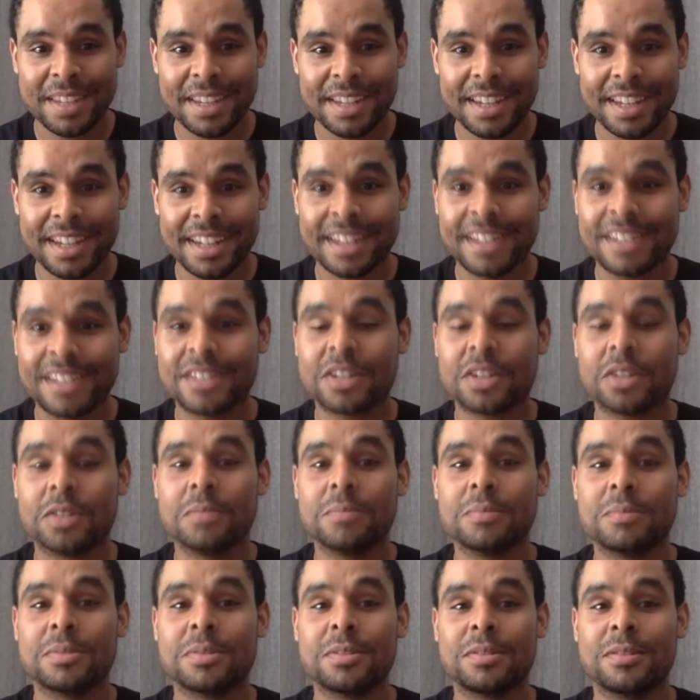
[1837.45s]
in
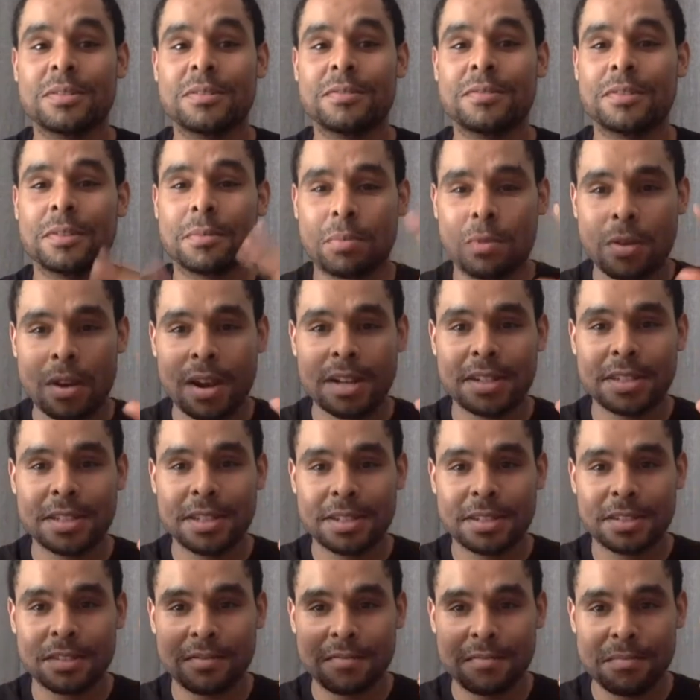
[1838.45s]
terms of the
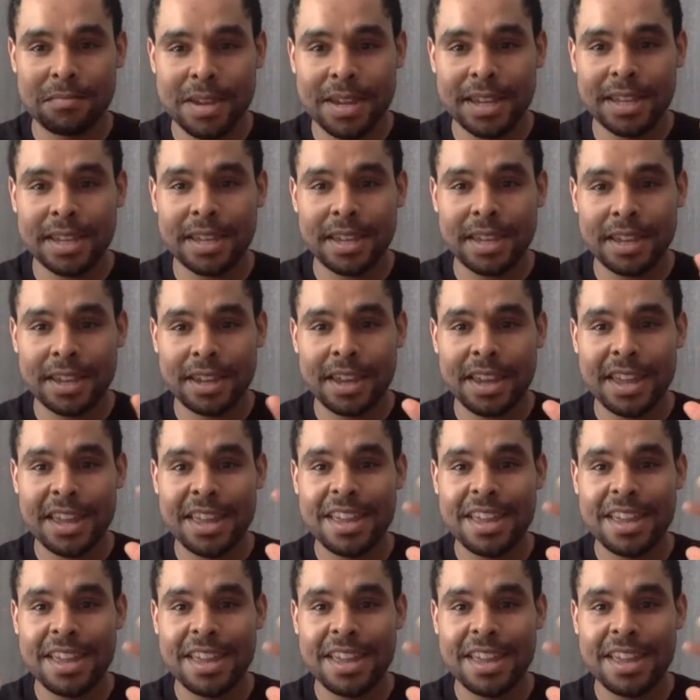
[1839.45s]
process of making